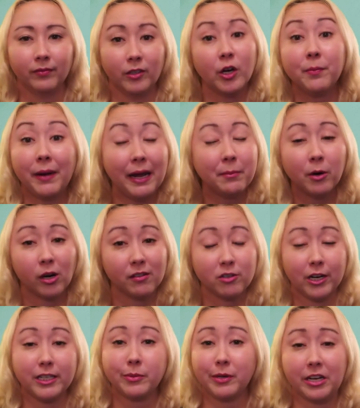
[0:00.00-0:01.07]
Your main mode of
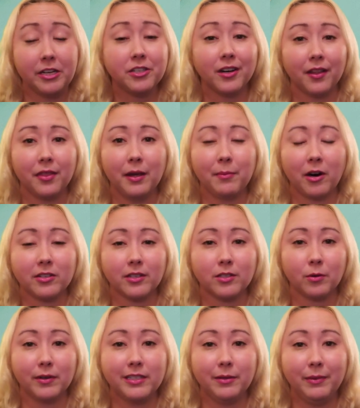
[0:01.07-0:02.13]
transportation at theme parks
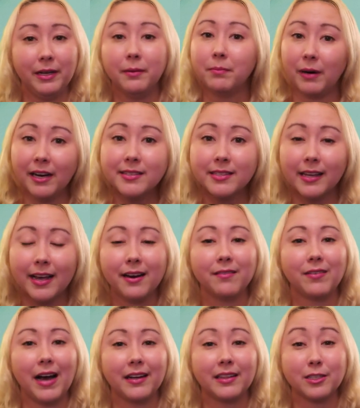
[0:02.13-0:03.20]
is going to be bus, and in
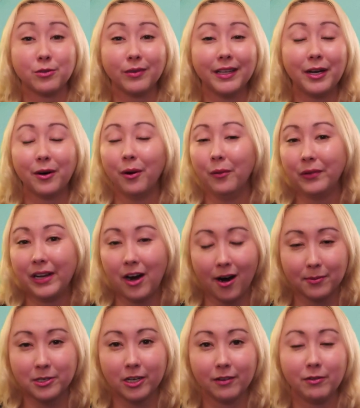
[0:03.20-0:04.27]
fact, that's really your only
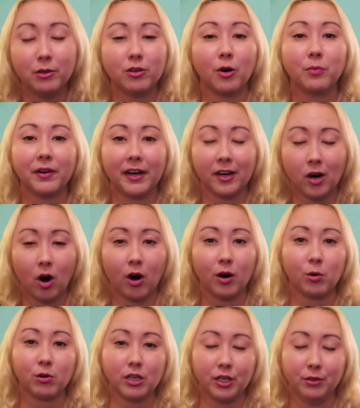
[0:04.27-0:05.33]
option if you don't bring a
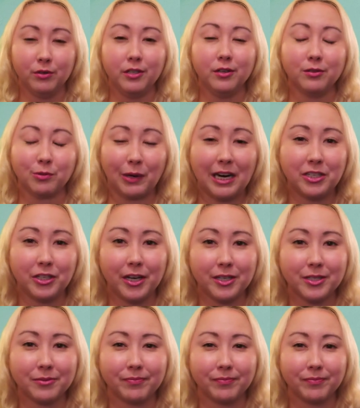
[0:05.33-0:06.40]
car or choose to use ride
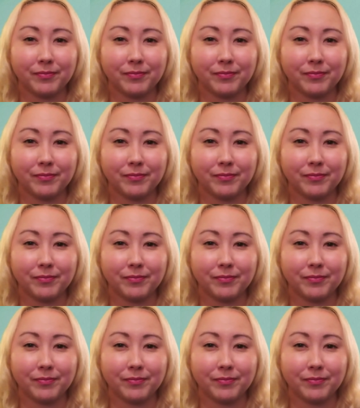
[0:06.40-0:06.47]
shares.